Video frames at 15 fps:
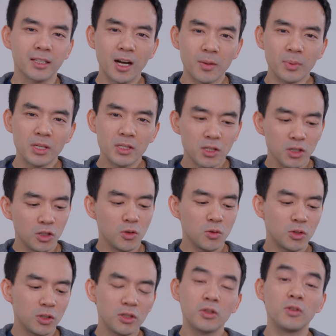companies
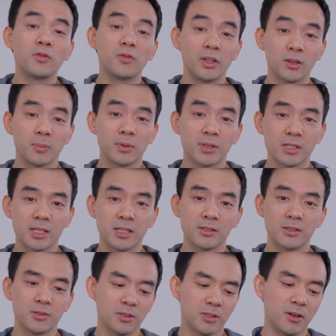usually do fingerprint
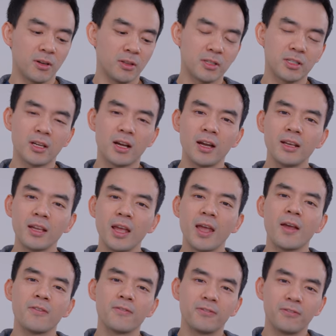sensors on the side,
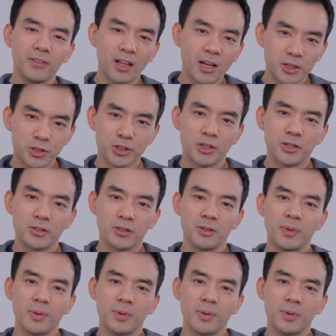flush to